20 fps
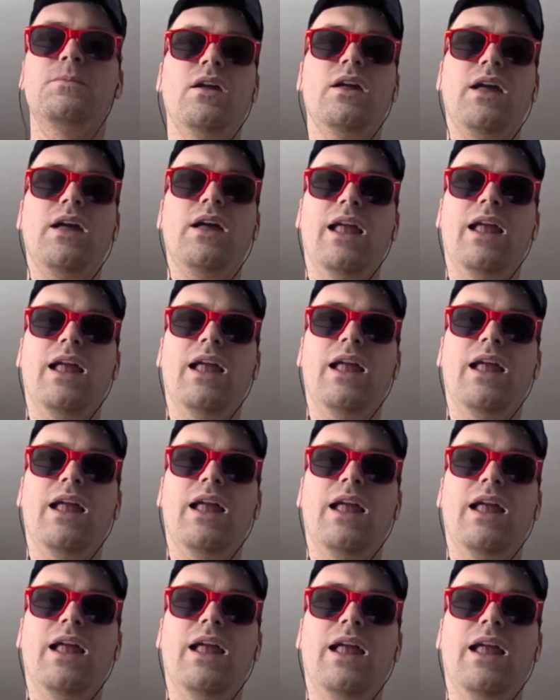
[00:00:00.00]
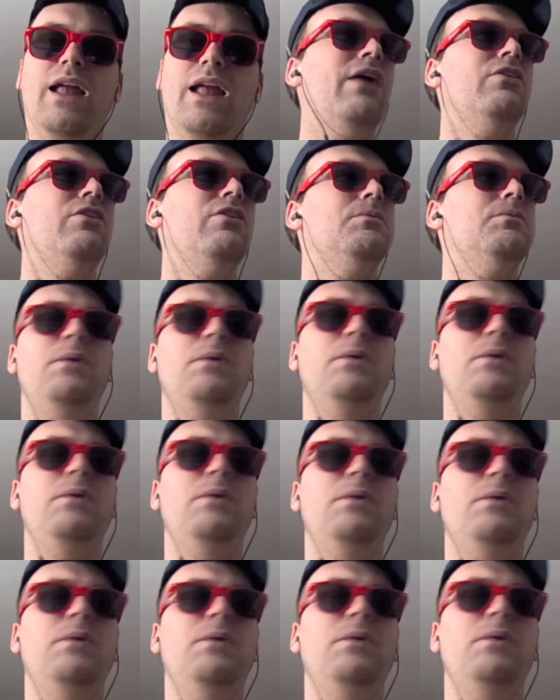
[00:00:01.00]
And I thought, why are there bugs in
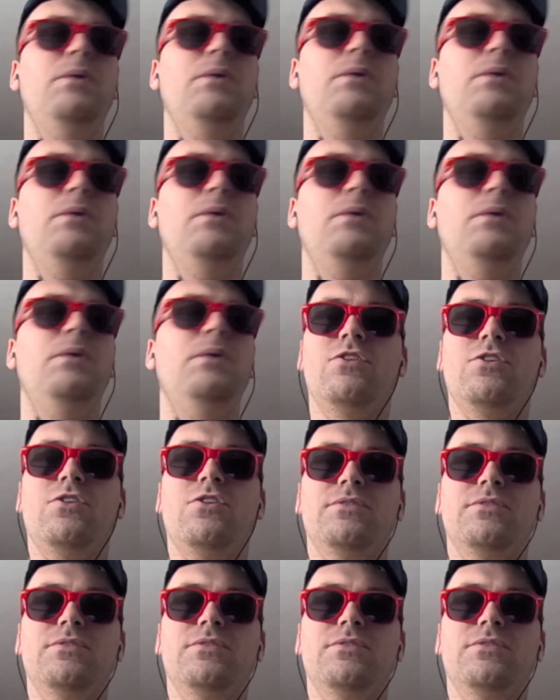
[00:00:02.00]
my map editor?